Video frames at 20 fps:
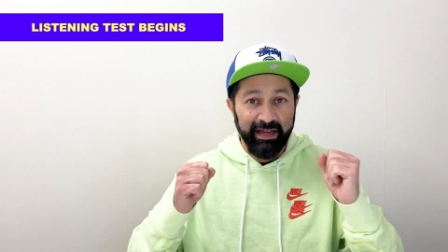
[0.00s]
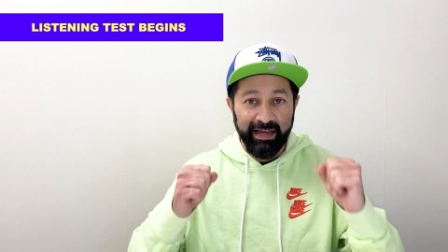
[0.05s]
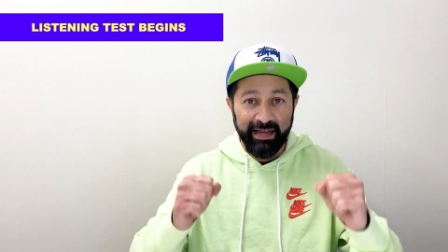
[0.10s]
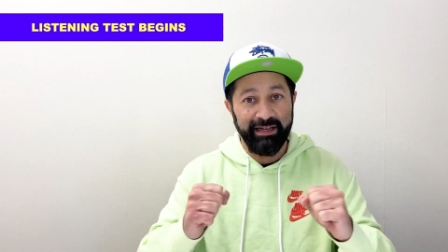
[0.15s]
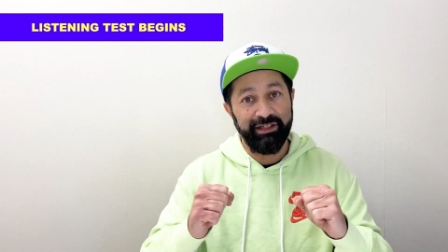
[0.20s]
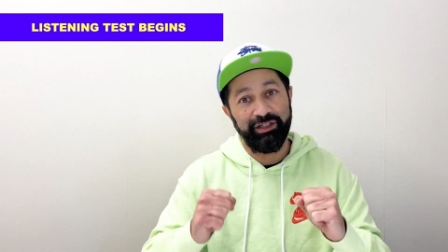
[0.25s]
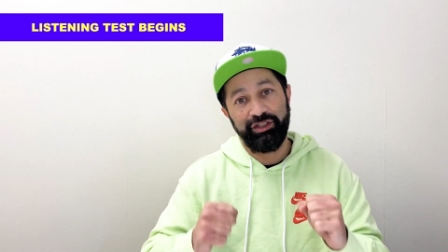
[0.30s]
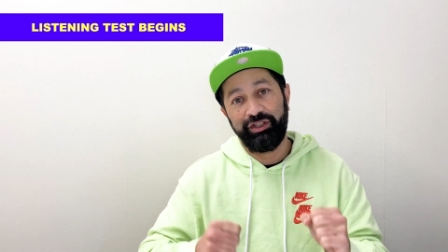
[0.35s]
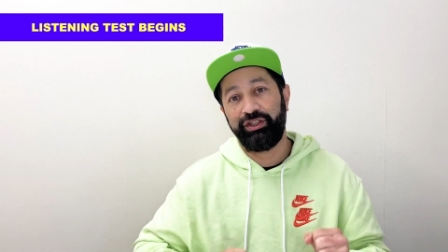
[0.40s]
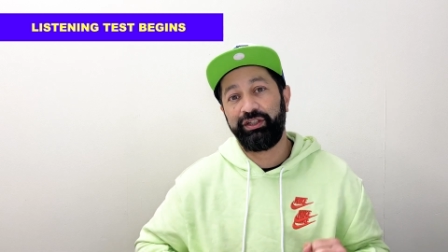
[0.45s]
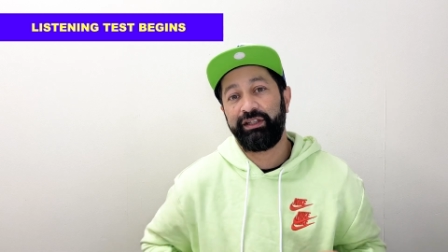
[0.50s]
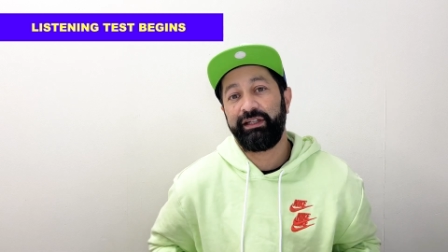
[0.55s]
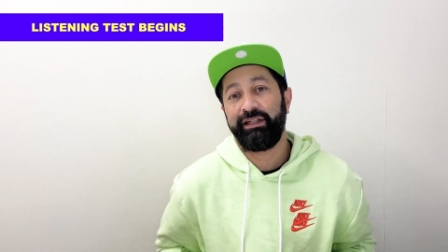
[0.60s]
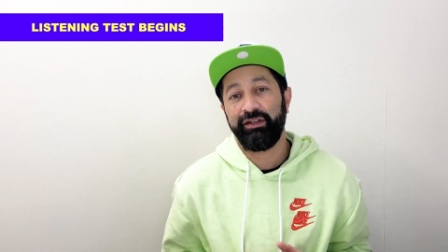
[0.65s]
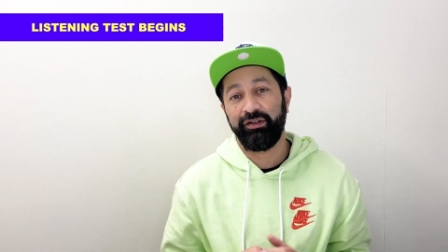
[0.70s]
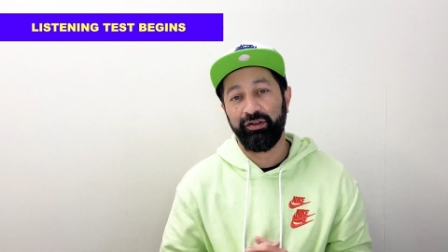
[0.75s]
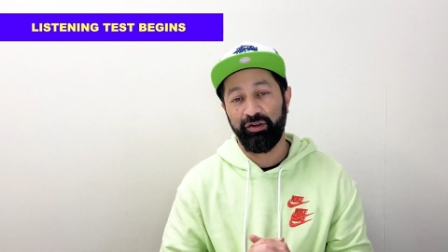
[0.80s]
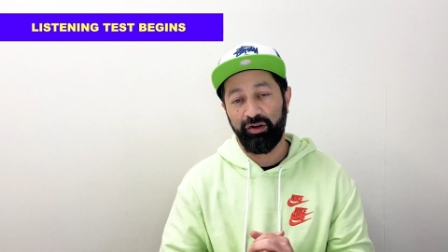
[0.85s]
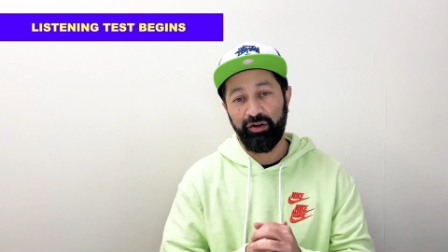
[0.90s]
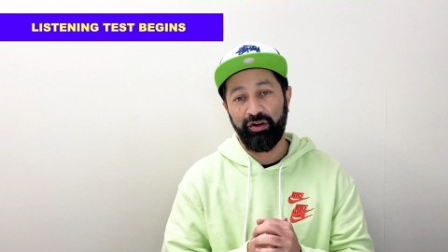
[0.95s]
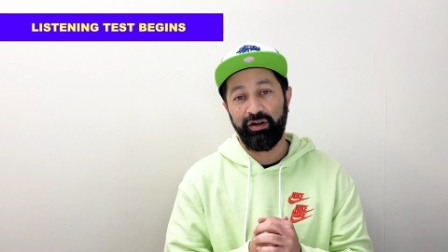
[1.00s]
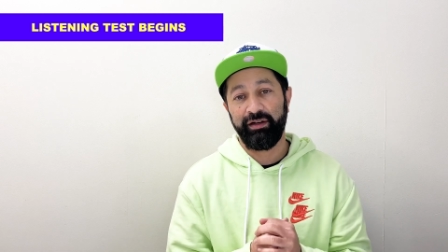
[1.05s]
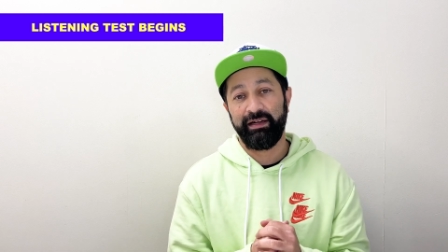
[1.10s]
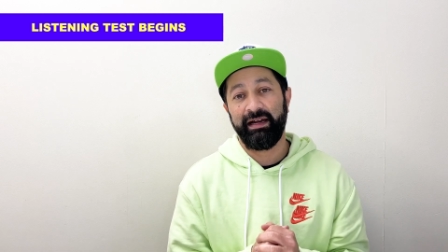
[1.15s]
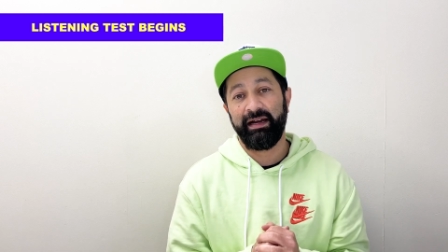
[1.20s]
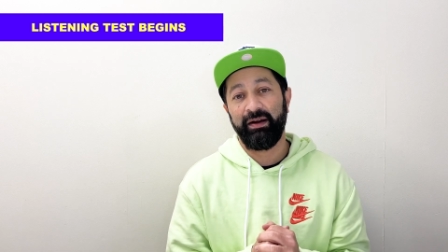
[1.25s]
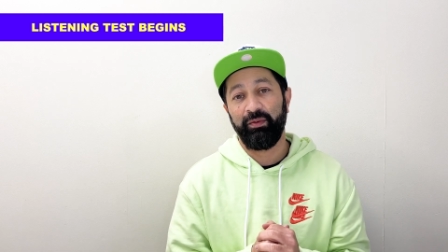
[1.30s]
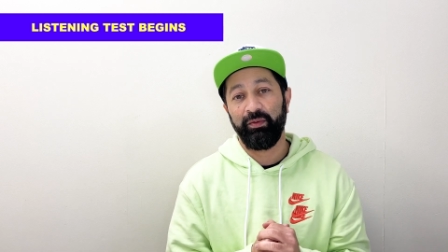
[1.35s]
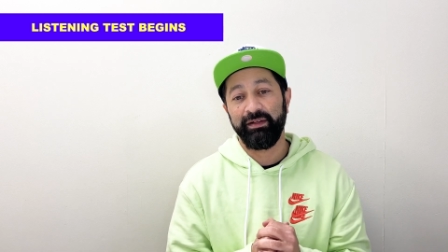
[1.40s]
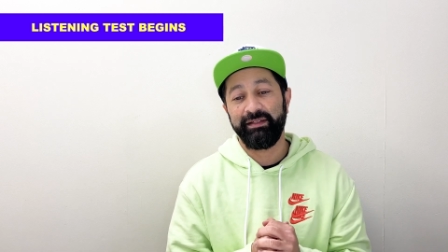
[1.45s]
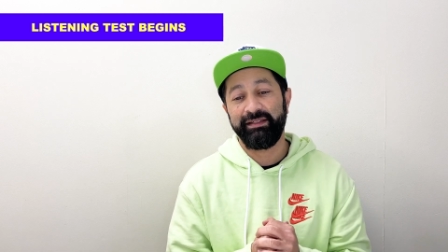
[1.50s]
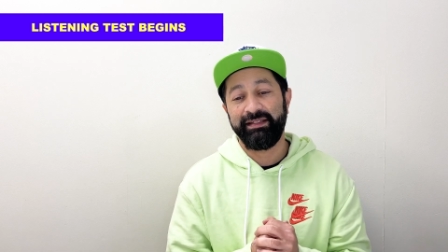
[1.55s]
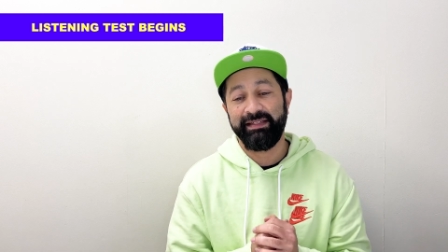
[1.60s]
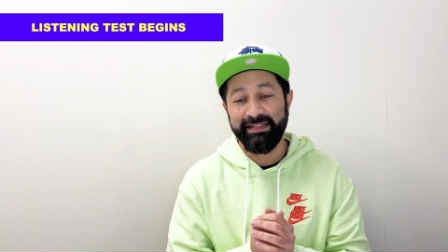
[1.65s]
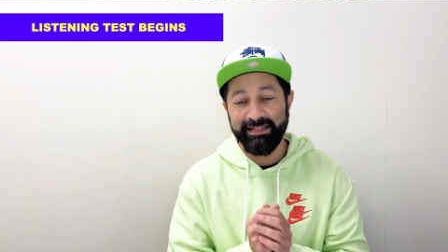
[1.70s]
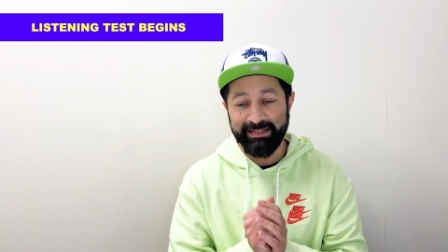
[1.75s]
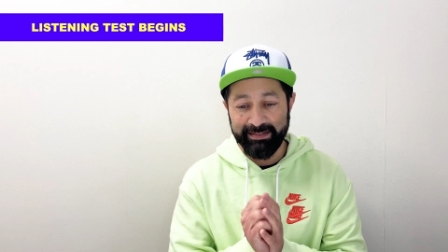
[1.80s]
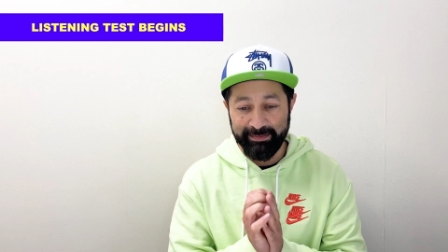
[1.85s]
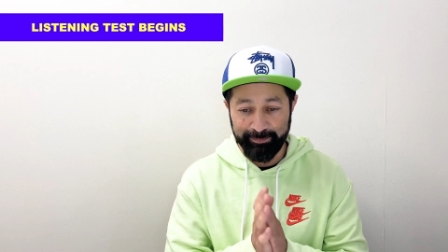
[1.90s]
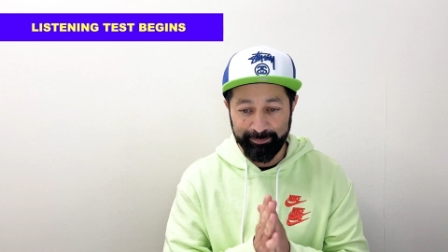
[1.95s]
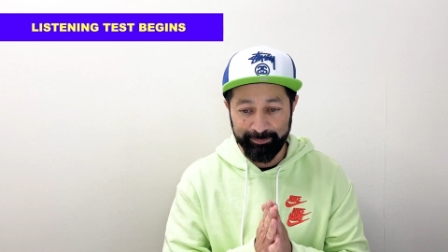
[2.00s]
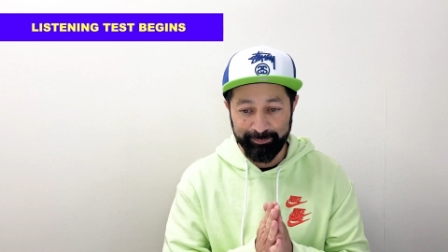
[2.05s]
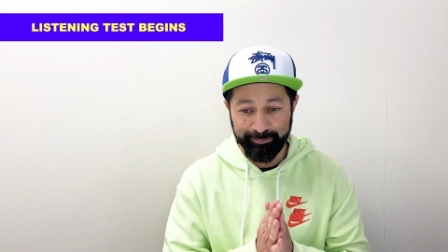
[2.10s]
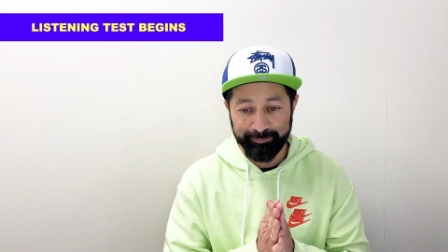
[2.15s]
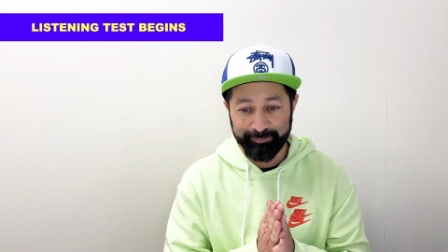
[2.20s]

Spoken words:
and cheer on our team.